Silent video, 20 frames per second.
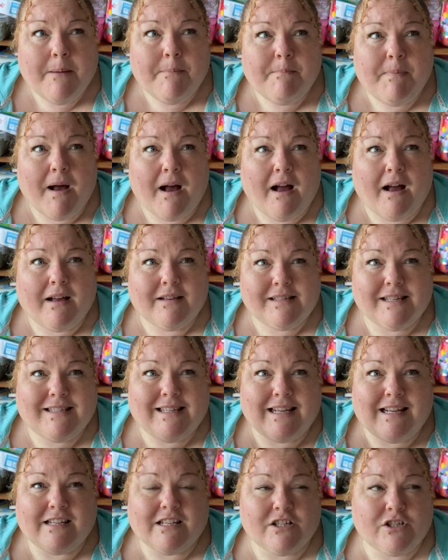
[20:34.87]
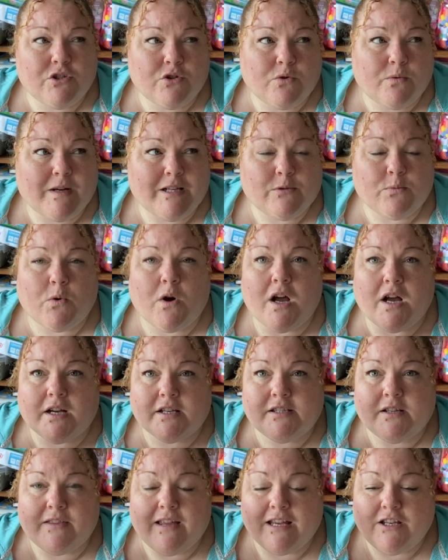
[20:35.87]
but as I said, it doesn't always work,
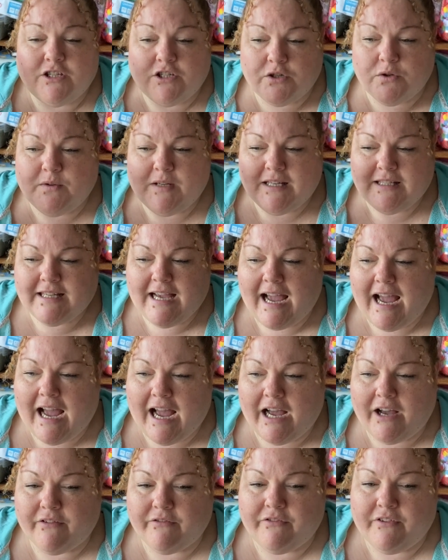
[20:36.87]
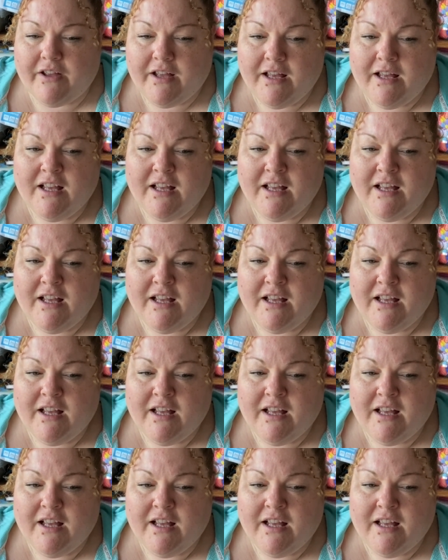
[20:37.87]
so they do need to have